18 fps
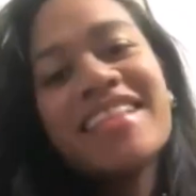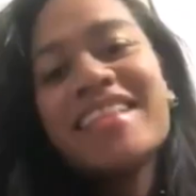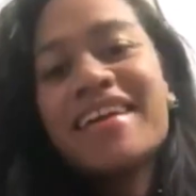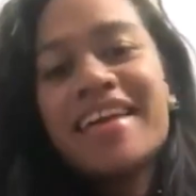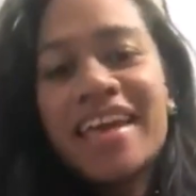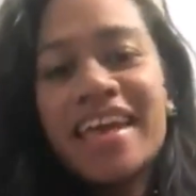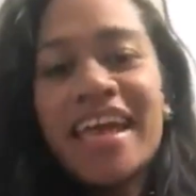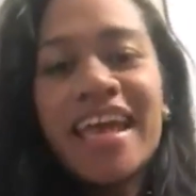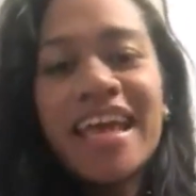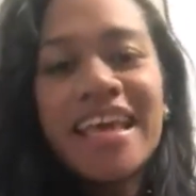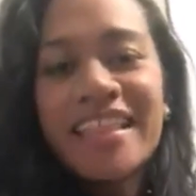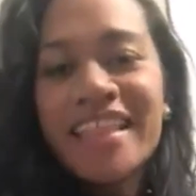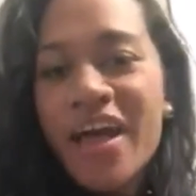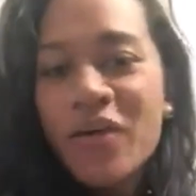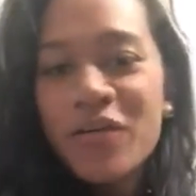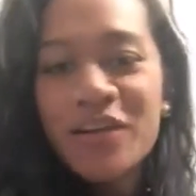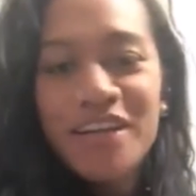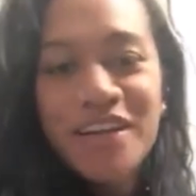the king
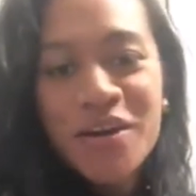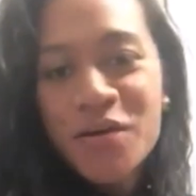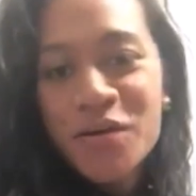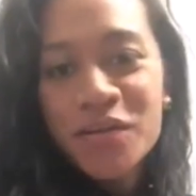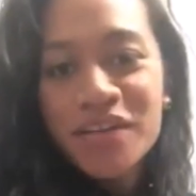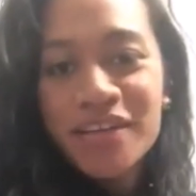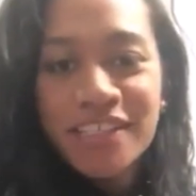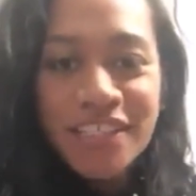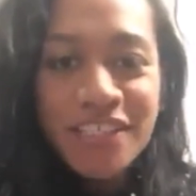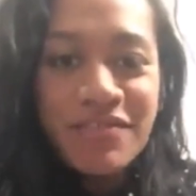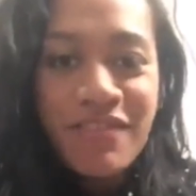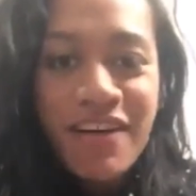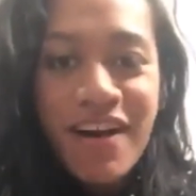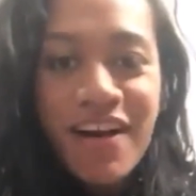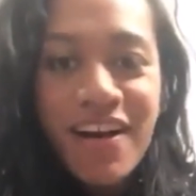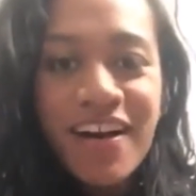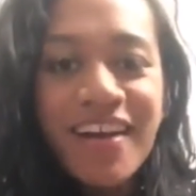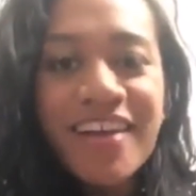that we know that you
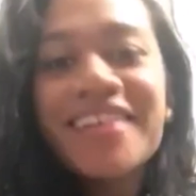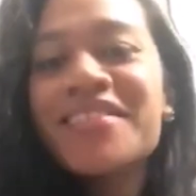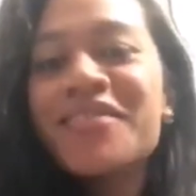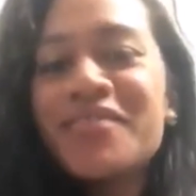are.